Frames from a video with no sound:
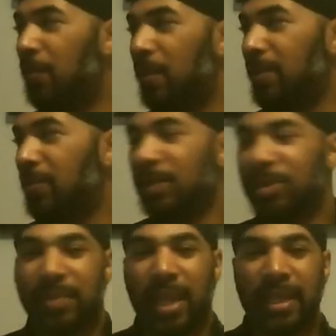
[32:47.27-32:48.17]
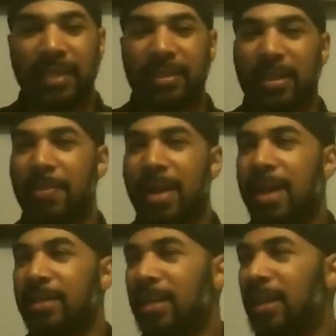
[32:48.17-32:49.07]
What you think they said
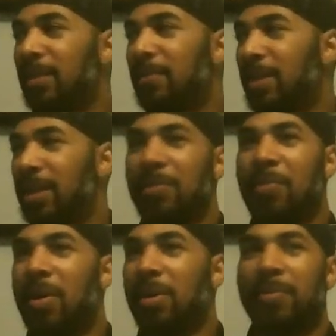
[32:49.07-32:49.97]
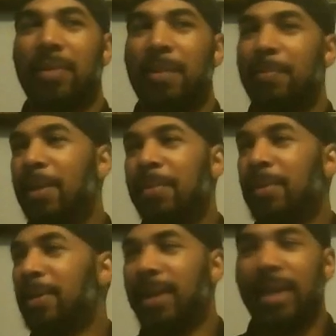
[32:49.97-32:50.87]
about Isaiah when he was walking around butt
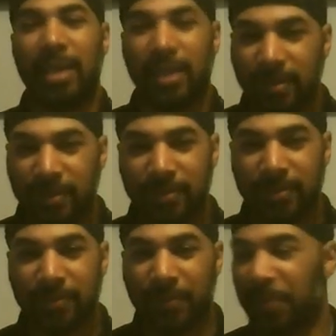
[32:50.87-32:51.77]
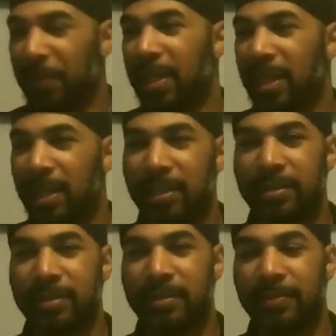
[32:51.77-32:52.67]
bookie naked for 3 years?
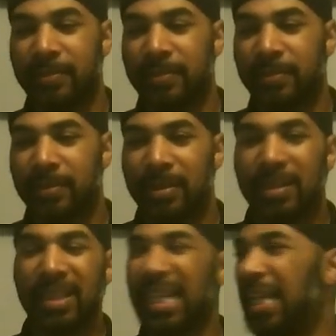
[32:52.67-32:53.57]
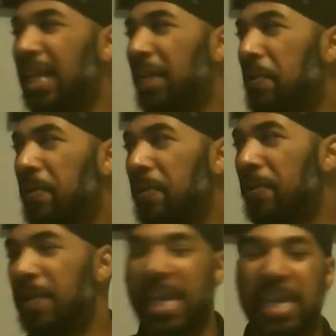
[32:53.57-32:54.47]
Look at that
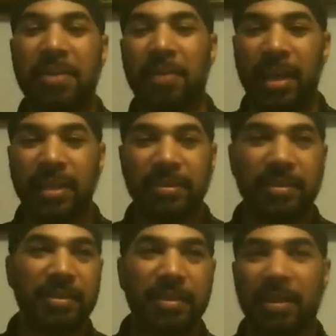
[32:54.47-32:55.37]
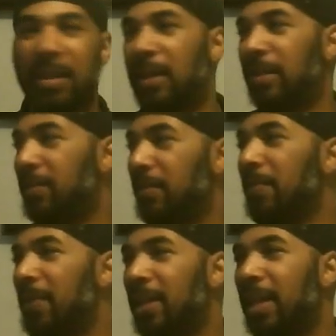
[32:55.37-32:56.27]
cuckoo. He crazy. Do
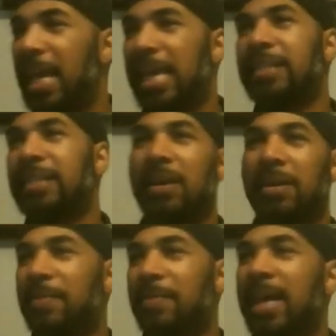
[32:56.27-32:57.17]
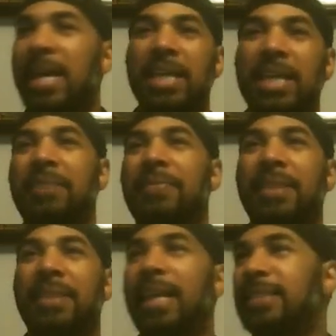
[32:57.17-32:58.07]
you hear that? He talking about
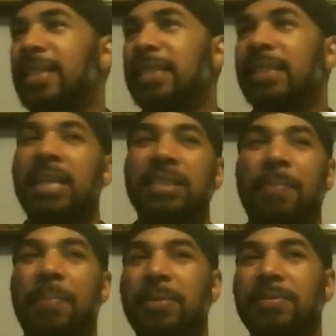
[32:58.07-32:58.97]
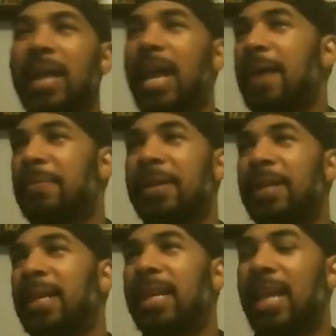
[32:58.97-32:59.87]
different things that's supposed to happen
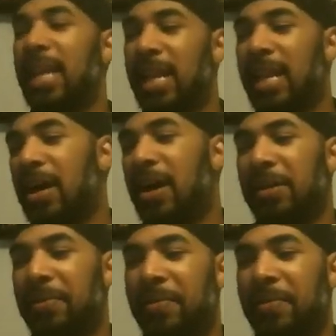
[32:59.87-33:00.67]
and all